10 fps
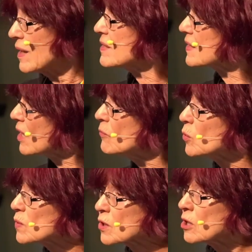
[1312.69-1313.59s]
Samuel
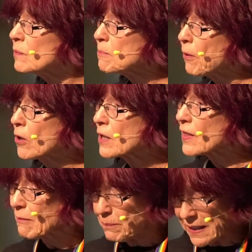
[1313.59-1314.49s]
was going to be part of
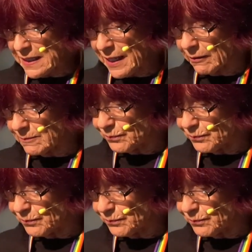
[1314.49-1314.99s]
that beginning.